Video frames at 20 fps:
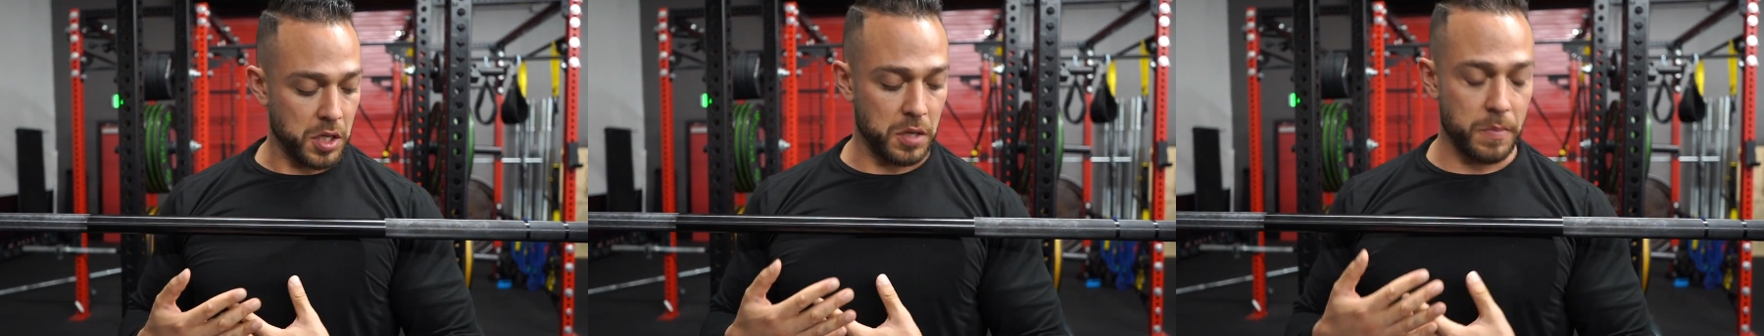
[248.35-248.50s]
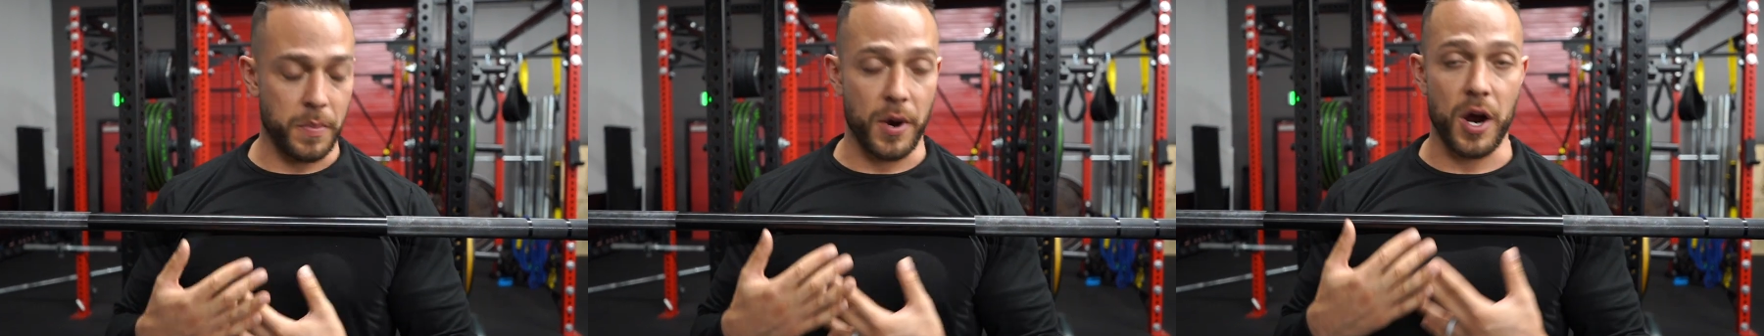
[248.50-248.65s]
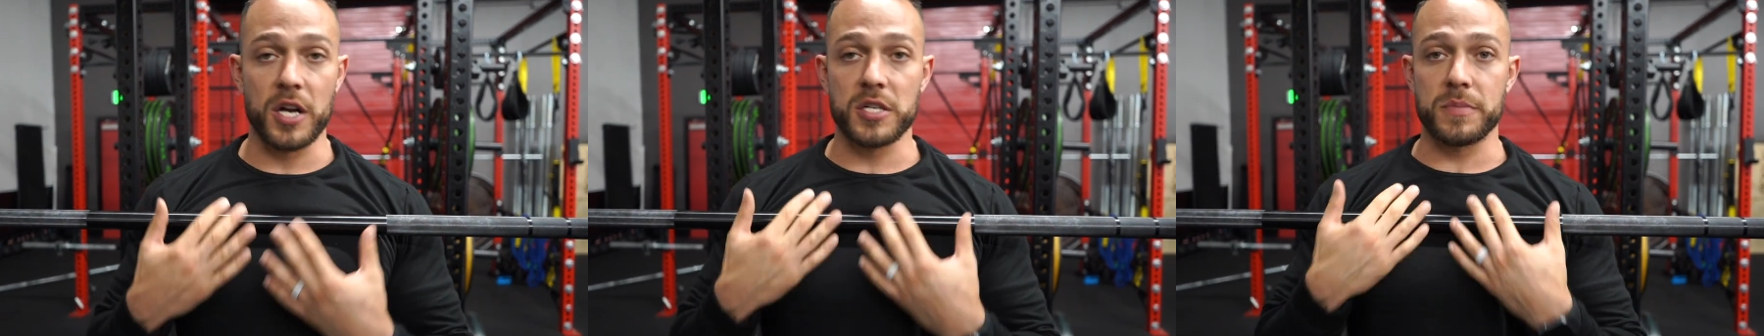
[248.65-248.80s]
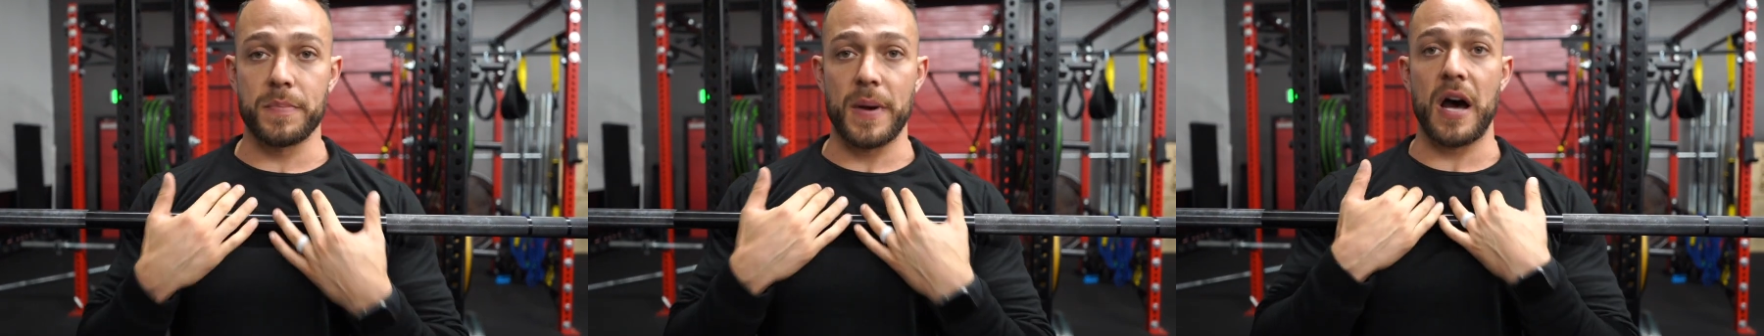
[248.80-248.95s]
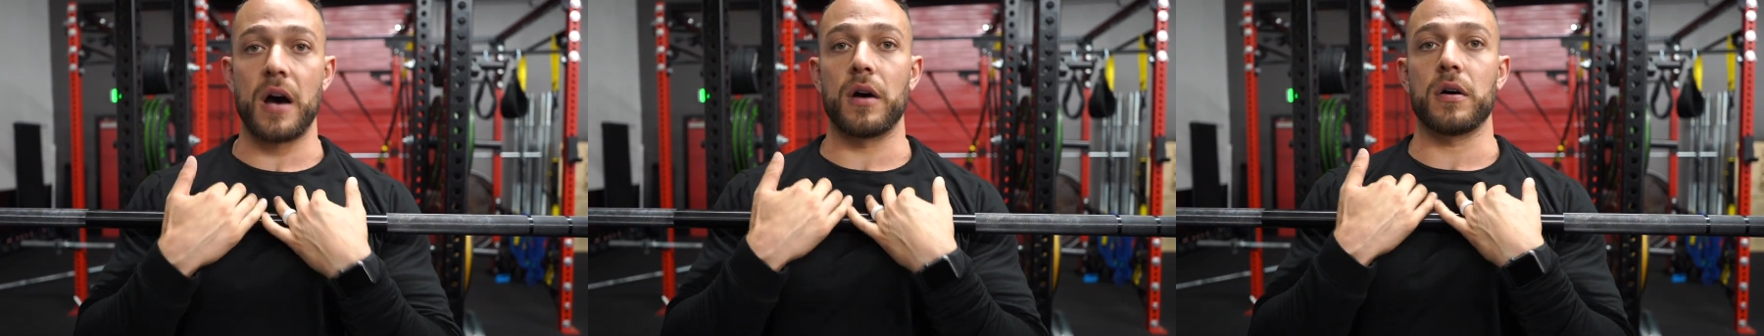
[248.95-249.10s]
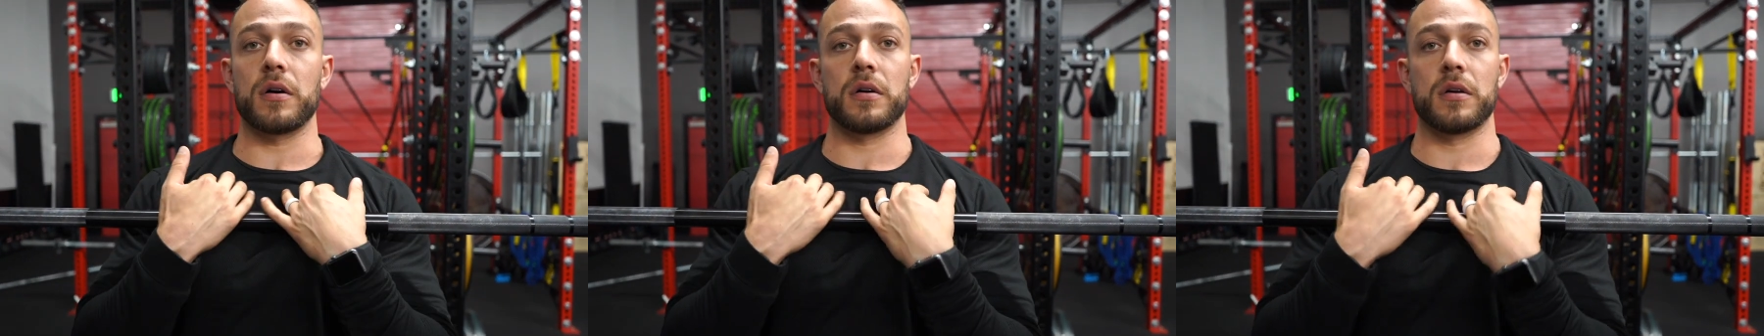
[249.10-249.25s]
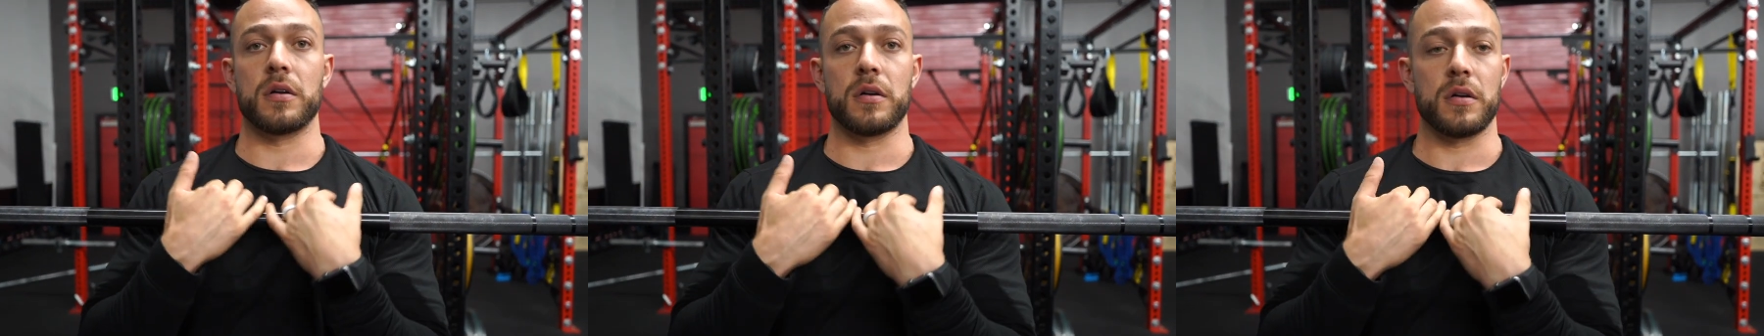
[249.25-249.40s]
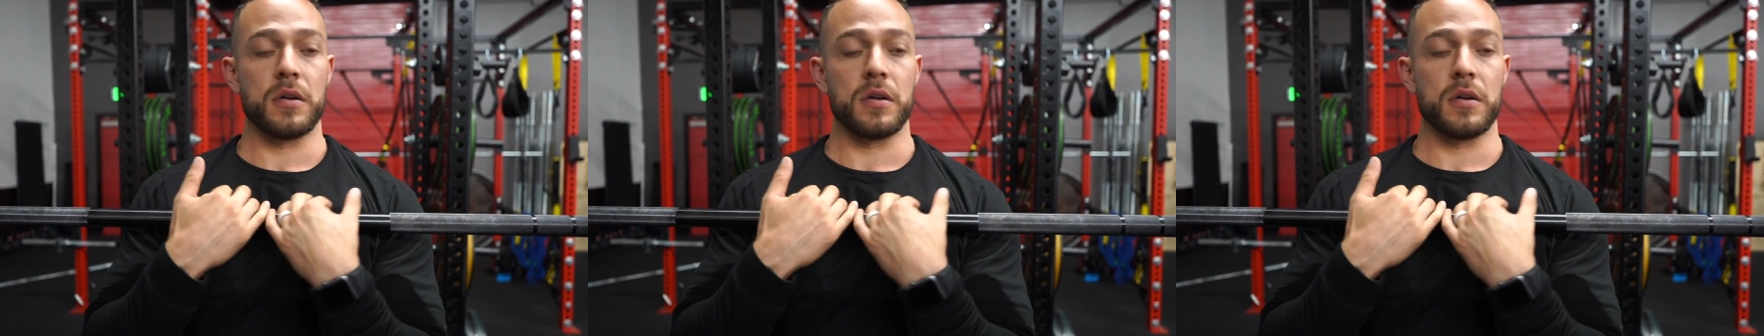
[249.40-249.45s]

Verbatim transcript: the bar is about